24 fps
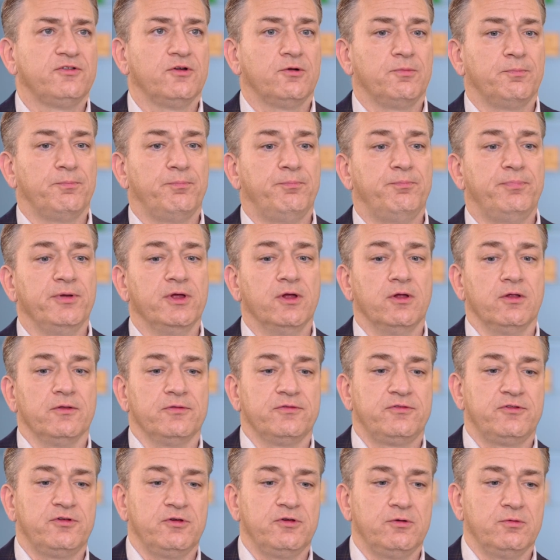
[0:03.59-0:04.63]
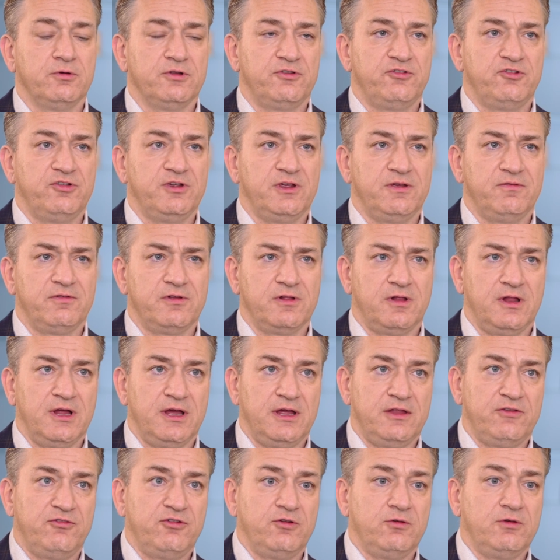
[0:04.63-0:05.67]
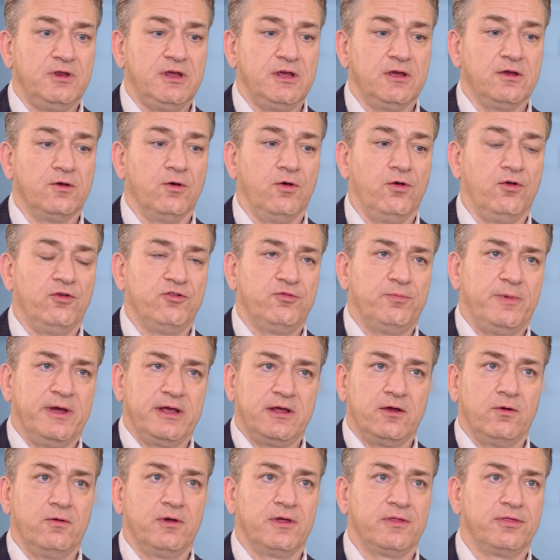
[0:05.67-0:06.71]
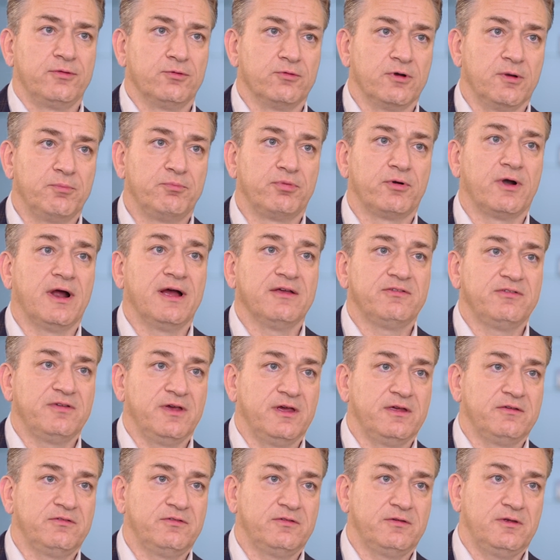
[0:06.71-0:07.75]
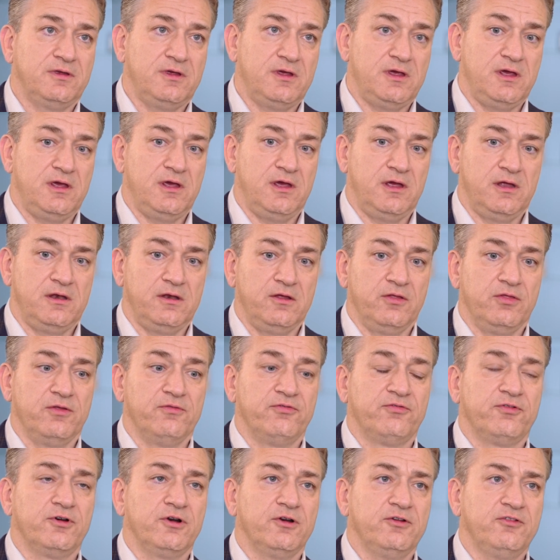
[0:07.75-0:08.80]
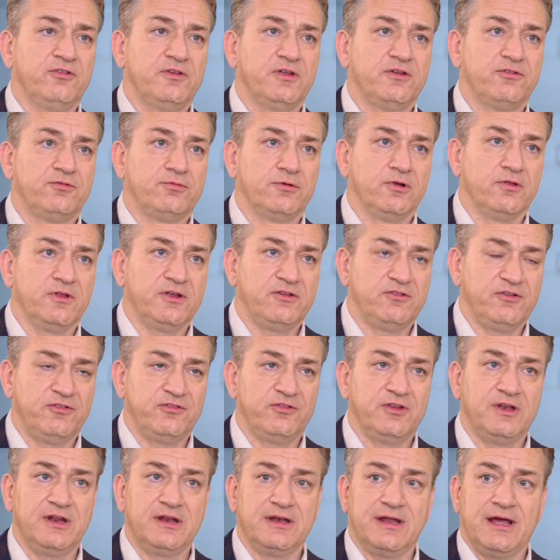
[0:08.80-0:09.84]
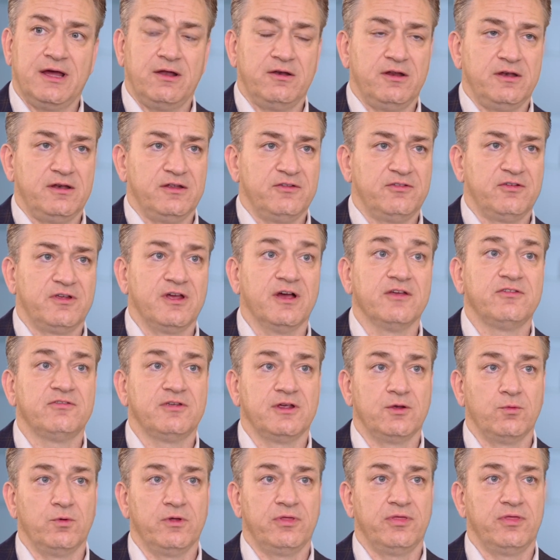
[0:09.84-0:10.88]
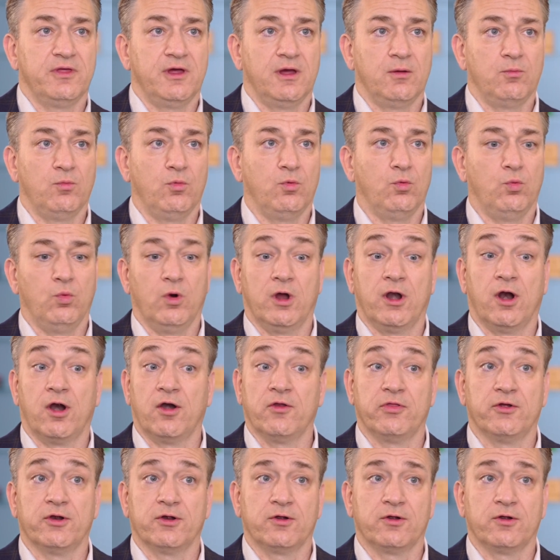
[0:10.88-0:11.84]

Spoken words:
are built to achieve clients' unique goals by going through a process. And the first is really just sitting down and discussing with them what are their